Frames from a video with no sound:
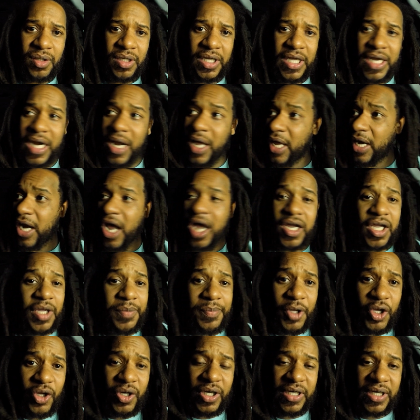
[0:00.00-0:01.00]
in our
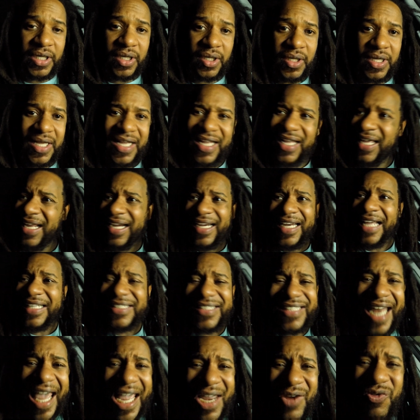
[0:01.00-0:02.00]
community.
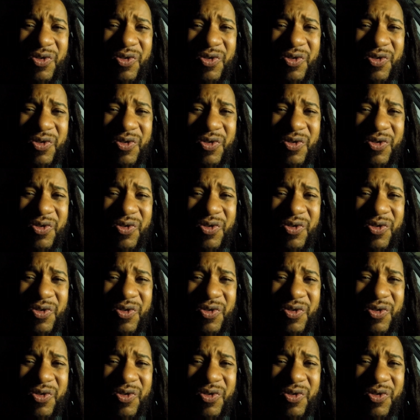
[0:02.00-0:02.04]
That's like